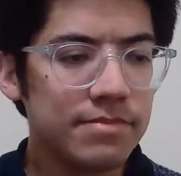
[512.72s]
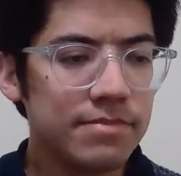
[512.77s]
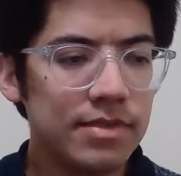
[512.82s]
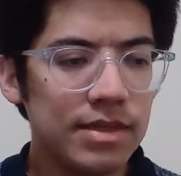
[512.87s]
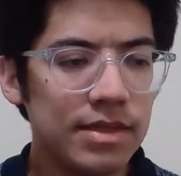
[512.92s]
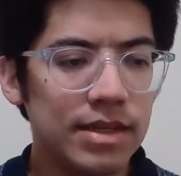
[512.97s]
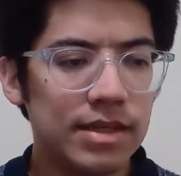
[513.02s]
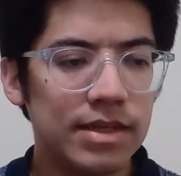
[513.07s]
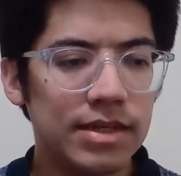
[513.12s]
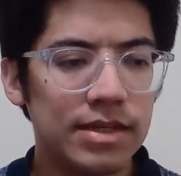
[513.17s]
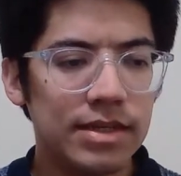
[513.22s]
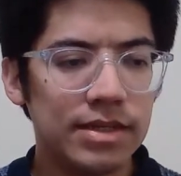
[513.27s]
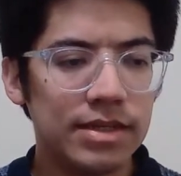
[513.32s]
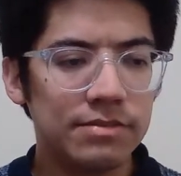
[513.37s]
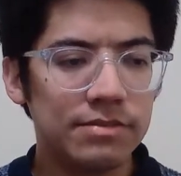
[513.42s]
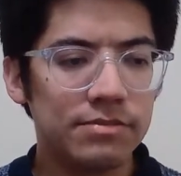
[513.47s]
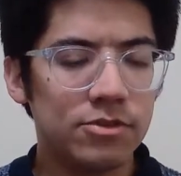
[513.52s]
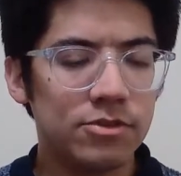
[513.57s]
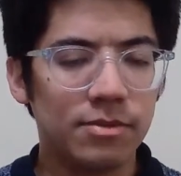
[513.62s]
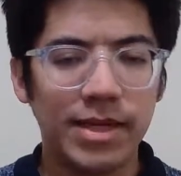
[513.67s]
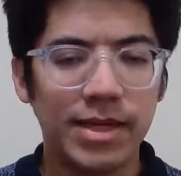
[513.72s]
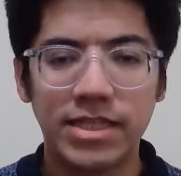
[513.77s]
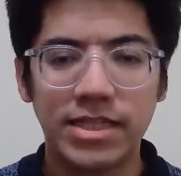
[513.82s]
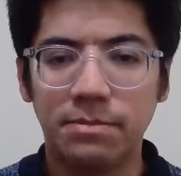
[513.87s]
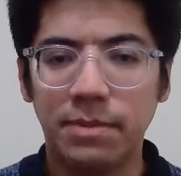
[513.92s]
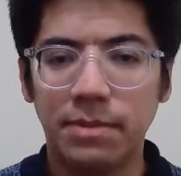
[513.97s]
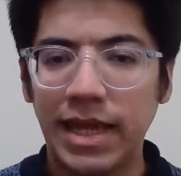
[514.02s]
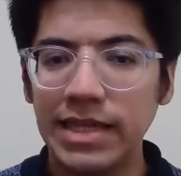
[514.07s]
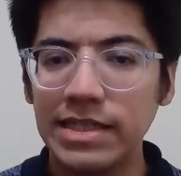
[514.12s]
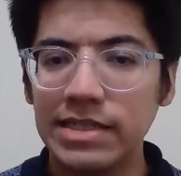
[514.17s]
dramatic
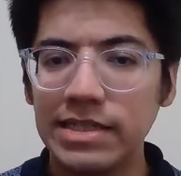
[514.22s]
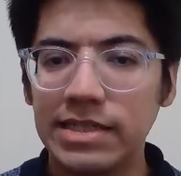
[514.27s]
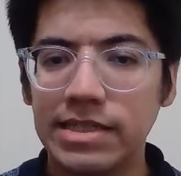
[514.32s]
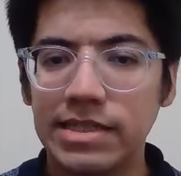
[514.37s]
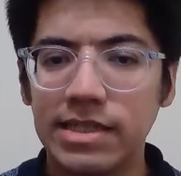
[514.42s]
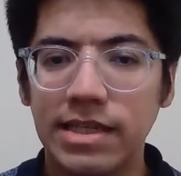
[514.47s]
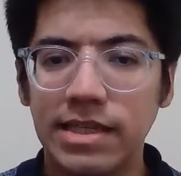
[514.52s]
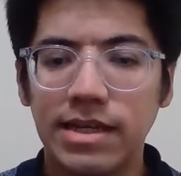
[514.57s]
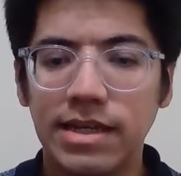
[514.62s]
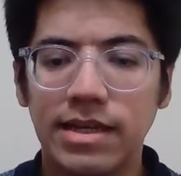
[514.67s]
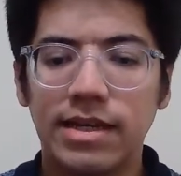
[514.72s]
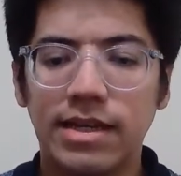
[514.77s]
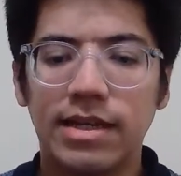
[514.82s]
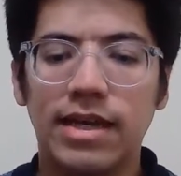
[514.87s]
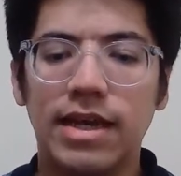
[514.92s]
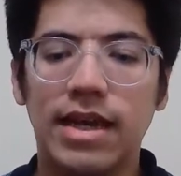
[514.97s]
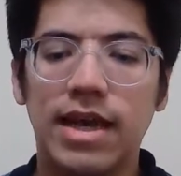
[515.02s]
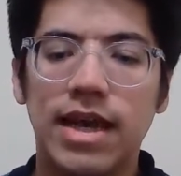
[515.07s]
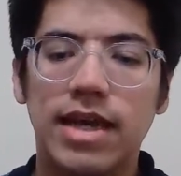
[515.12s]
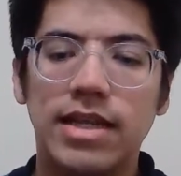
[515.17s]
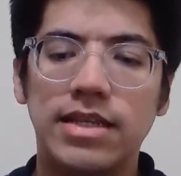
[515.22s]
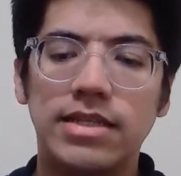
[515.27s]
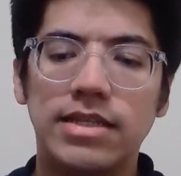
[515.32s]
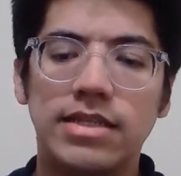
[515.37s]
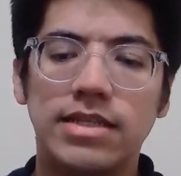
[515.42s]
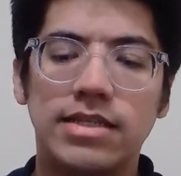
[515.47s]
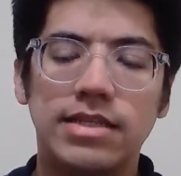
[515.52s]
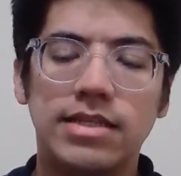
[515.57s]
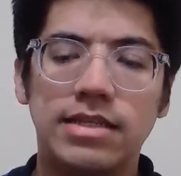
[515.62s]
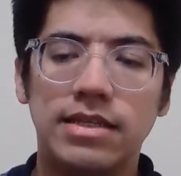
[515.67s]
plays,
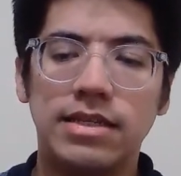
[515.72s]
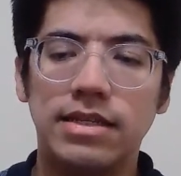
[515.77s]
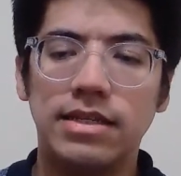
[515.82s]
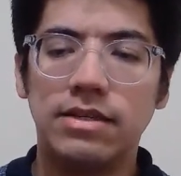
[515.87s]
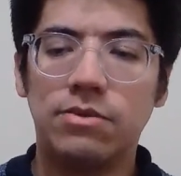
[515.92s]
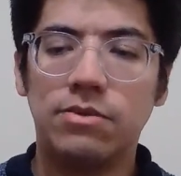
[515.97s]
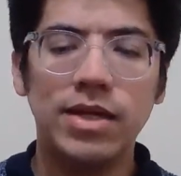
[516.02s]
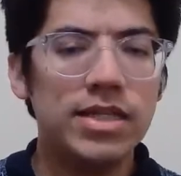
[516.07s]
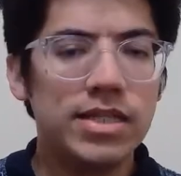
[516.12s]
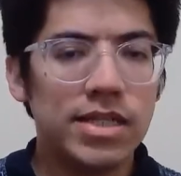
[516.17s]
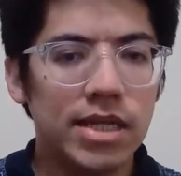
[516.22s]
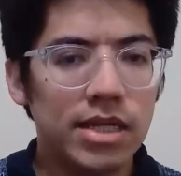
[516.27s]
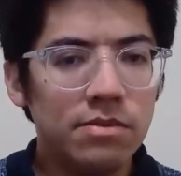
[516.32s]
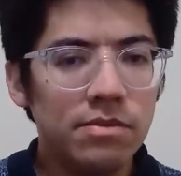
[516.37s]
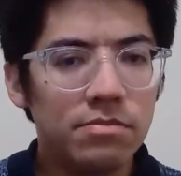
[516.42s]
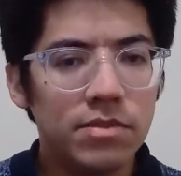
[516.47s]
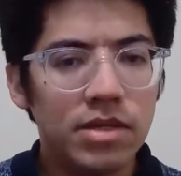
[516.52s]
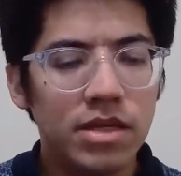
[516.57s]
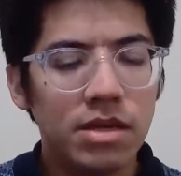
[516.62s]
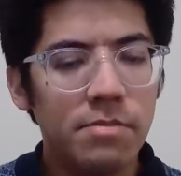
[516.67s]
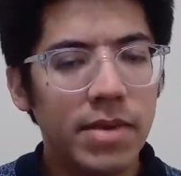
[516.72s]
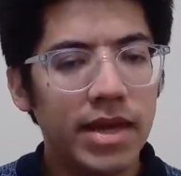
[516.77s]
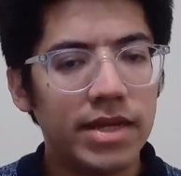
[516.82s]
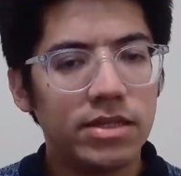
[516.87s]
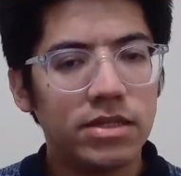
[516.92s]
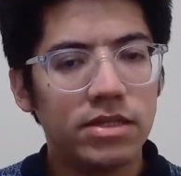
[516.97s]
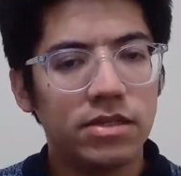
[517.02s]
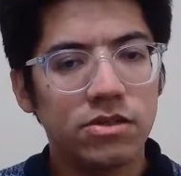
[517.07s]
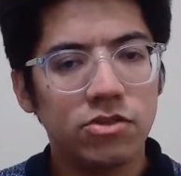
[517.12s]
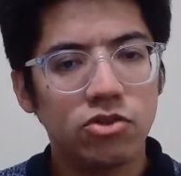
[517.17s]
and one day he
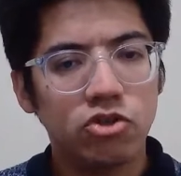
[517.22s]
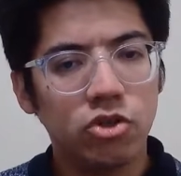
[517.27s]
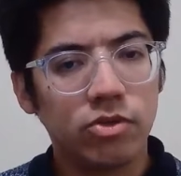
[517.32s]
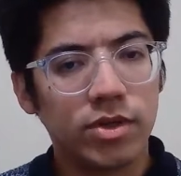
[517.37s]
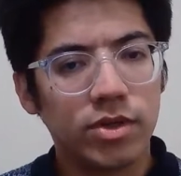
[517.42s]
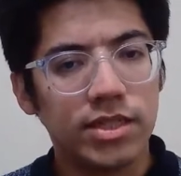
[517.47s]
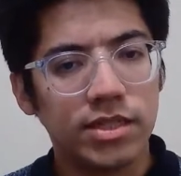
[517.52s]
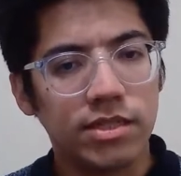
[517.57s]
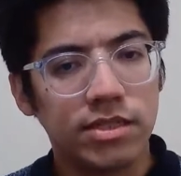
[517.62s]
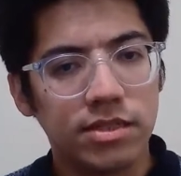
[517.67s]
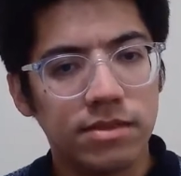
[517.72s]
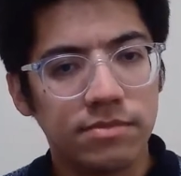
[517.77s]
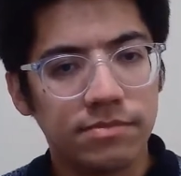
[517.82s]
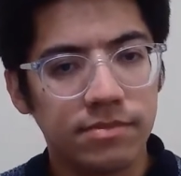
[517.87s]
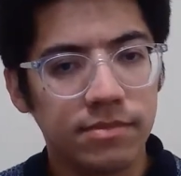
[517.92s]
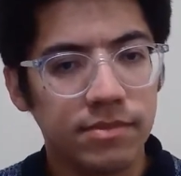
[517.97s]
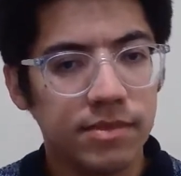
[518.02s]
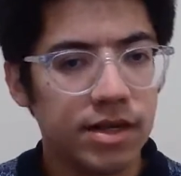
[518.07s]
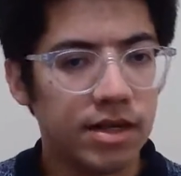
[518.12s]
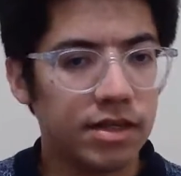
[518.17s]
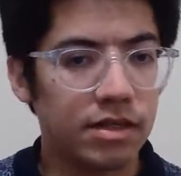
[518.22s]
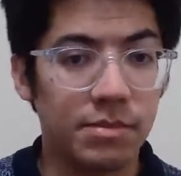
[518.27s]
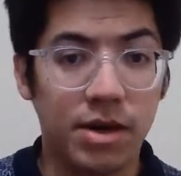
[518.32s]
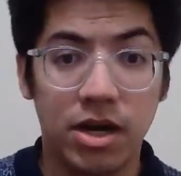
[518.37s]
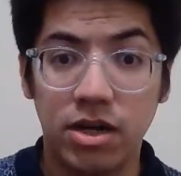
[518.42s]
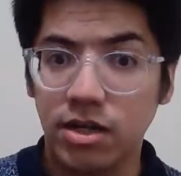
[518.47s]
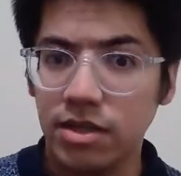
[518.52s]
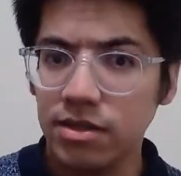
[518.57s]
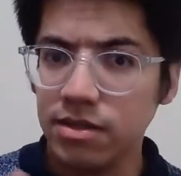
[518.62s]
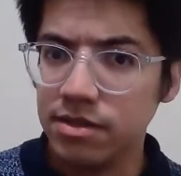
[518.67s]
met Socrates at the
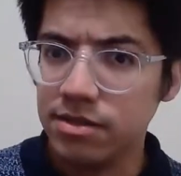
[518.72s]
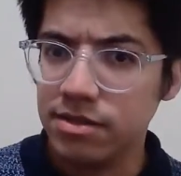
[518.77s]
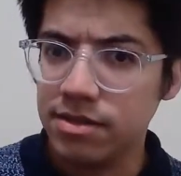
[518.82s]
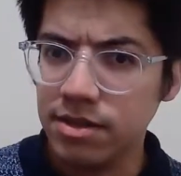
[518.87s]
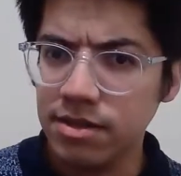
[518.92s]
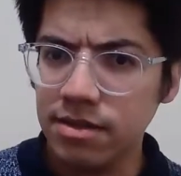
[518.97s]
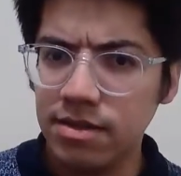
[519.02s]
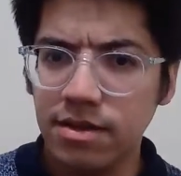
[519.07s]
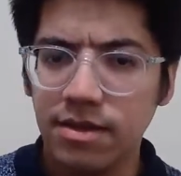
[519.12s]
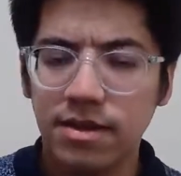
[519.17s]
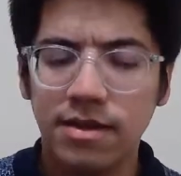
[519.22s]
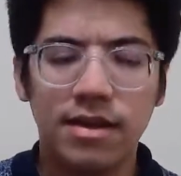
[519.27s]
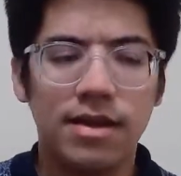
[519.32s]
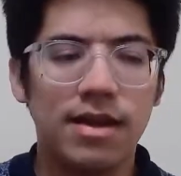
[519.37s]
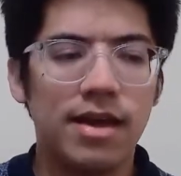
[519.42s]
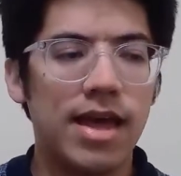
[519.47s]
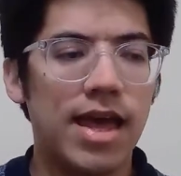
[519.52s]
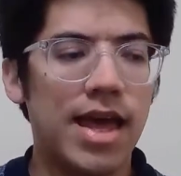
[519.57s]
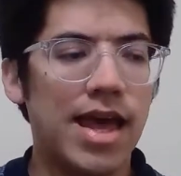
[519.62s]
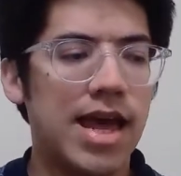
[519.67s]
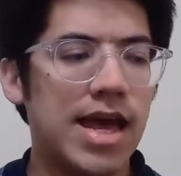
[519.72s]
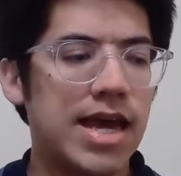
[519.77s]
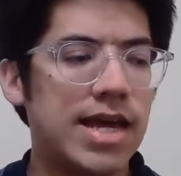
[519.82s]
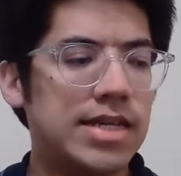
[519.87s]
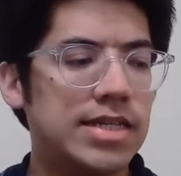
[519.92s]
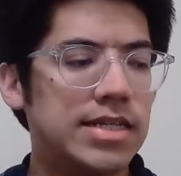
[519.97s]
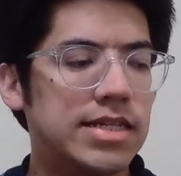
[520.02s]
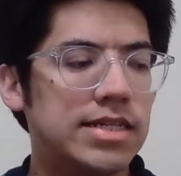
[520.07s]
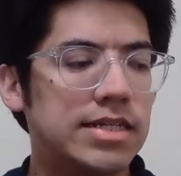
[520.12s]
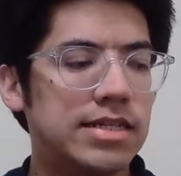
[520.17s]
market, he said,
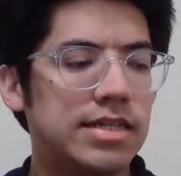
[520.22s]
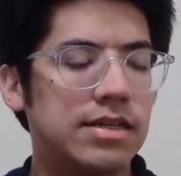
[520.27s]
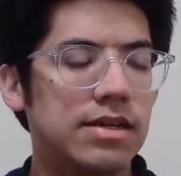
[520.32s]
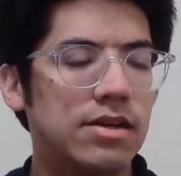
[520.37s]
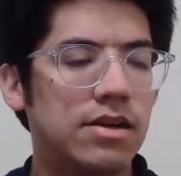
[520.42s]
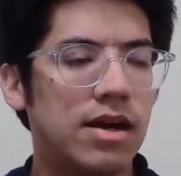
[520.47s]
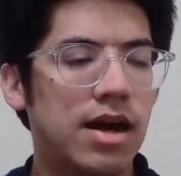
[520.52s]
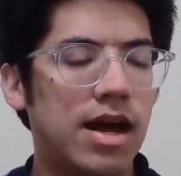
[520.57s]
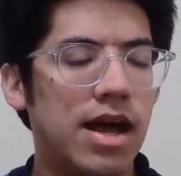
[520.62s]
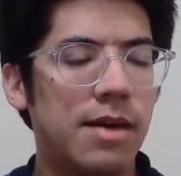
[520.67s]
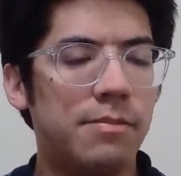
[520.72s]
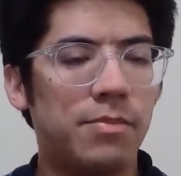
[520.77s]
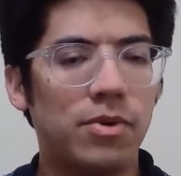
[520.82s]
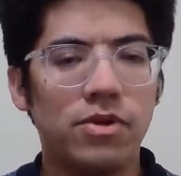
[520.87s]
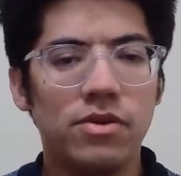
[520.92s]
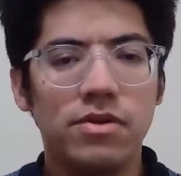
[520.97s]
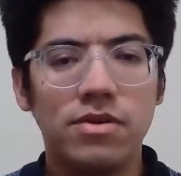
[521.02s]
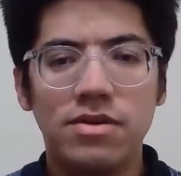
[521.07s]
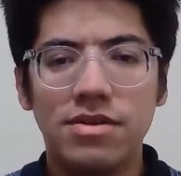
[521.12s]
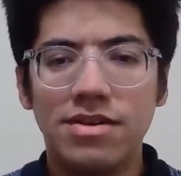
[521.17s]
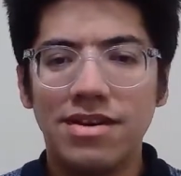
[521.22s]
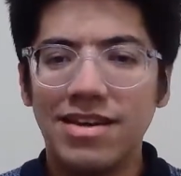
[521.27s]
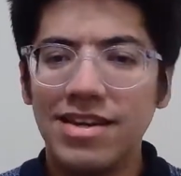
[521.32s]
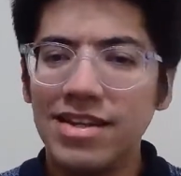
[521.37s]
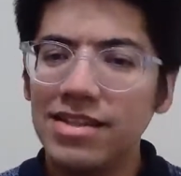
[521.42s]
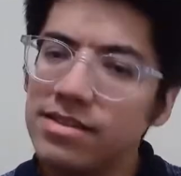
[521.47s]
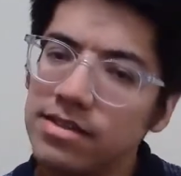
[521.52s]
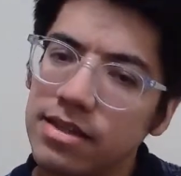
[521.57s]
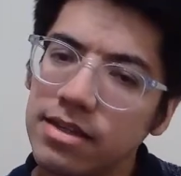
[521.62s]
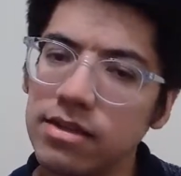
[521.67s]
and upon
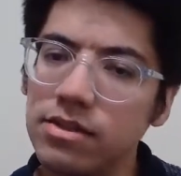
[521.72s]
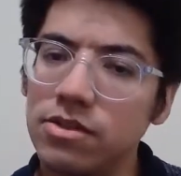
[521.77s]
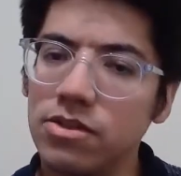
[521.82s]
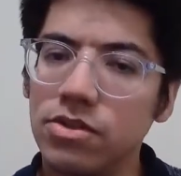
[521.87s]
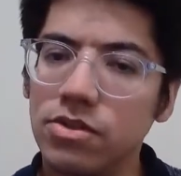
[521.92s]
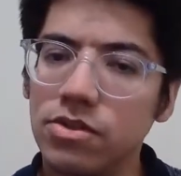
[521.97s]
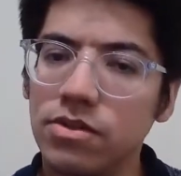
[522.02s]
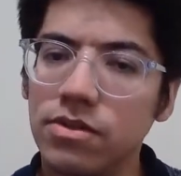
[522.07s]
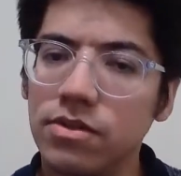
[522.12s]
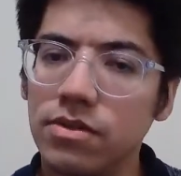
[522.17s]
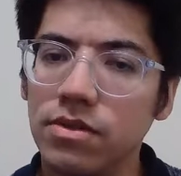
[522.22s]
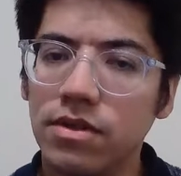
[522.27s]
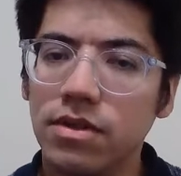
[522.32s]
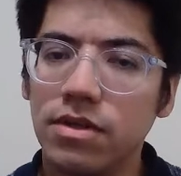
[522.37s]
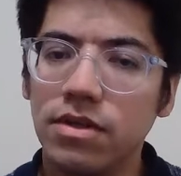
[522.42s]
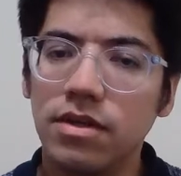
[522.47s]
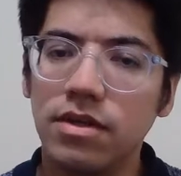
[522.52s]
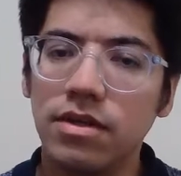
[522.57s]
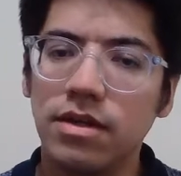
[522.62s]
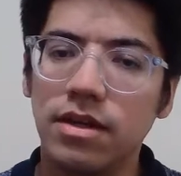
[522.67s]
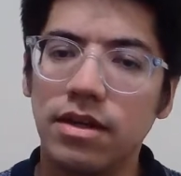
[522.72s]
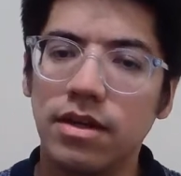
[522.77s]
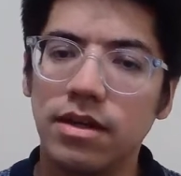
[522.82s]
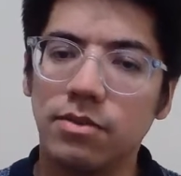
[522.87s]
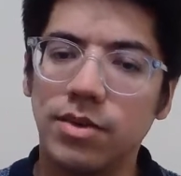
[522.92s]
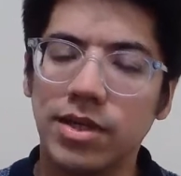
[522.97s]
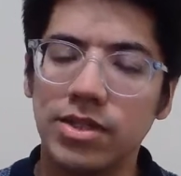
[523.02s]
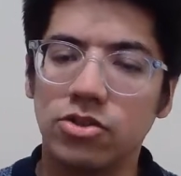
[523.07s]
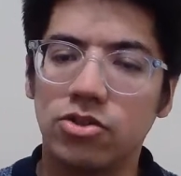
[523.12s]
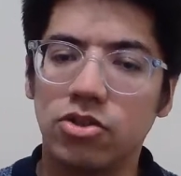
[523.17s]
listening to
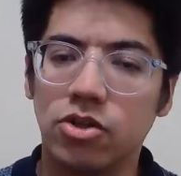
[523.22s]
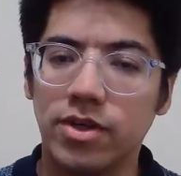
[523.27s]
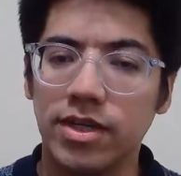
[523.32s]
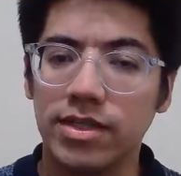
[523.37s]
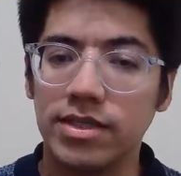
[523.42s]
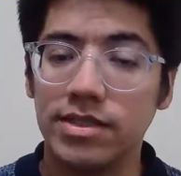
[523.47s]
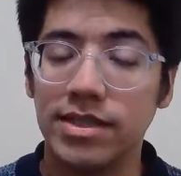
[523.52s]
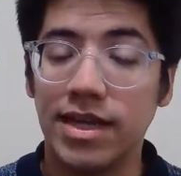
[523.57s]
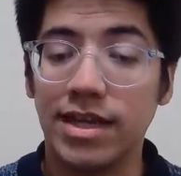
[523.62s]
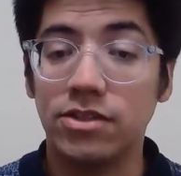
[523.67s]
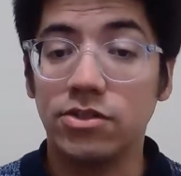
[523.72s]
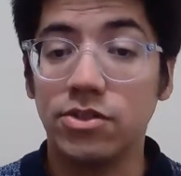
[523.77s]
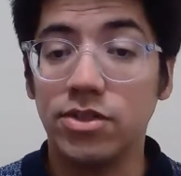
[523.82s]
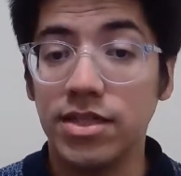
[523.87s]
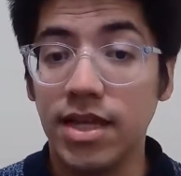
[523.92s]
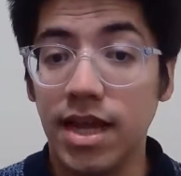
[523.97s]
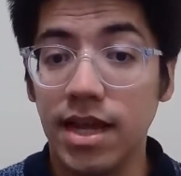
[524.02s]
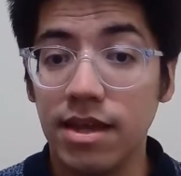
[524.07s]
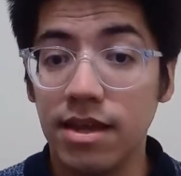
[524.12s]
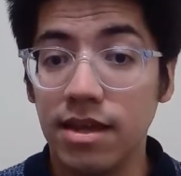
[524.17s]
what Socrates had to say,